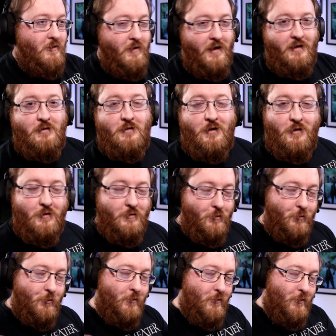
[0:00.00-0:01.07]
All right,
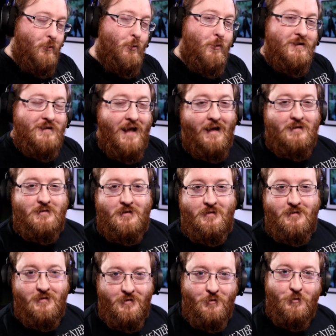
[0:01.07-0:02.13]
so who is next?
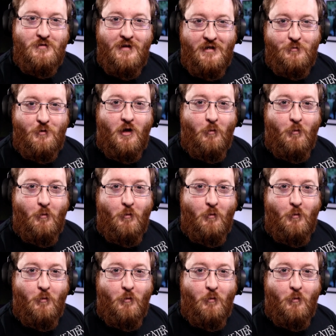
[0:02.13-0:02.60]
Who's the next one